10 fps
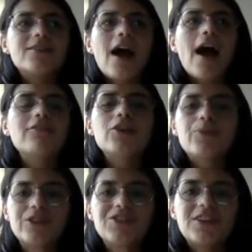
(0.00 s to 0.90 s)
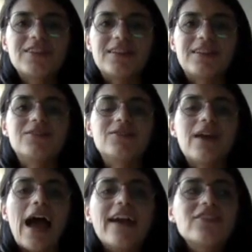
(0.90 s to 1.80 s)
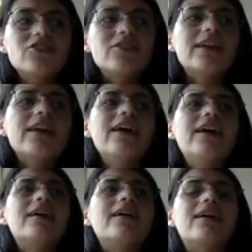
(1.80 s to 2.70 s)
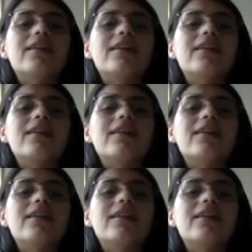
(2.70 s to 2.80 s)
you have the opportunity to actually